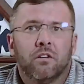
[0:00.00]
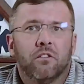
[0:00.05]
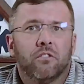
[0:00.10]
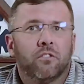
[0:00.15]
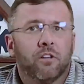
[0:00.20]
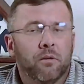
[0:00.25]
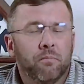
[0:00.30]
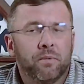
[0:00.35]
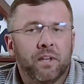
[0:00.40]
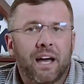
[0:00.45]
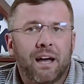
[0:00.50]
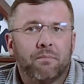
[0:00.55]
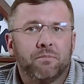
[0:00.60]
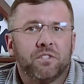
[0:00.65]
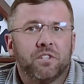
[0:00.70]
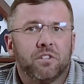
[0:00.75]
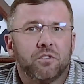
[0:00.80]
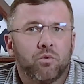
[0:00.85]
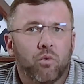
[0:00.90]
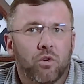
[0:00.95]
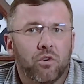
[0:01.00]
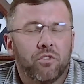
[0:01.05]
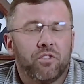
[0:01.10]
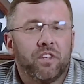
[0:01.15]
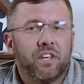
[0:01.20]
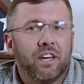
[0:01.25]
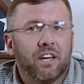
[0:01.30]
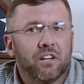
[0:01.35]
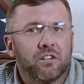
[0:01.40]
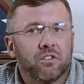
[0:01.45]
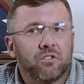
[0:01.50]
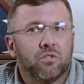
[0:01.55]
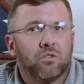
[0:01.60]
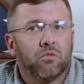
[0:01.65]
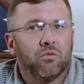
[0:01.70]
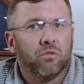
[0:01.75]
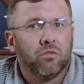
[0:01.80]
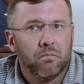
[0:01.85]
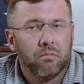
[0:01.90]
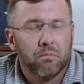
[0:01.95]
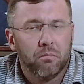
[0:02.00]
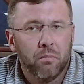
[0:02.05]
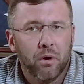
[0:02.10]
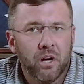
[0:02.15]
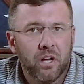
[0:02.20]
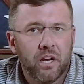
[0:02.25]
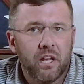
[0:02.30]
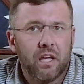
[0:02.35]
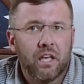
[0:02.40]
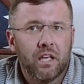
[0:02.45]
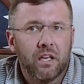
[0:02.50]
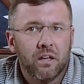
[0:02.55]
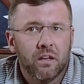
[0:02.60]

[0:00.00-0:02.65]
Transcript: sometimes it's worth the extra money